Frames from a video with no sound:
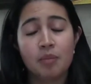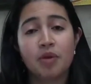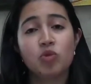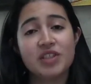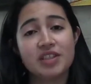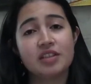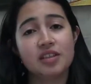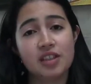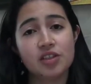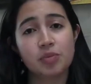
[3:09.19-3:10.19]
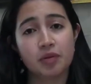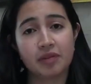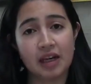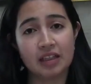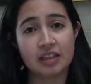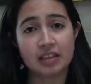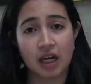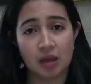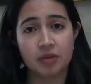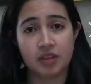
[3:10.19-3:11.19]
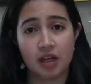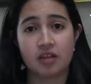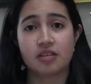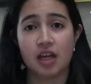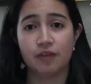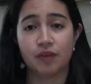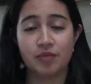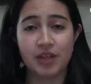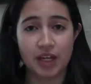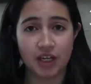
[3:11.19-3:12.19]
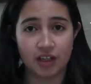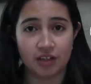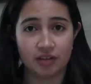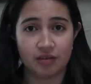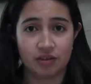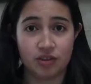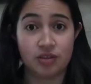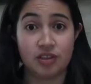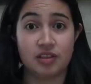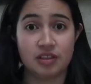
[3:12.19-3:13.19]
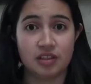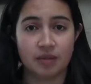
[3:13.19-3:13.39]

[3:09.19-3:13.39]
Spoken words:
But we still need to provide that carbon dioxide from the air to the system.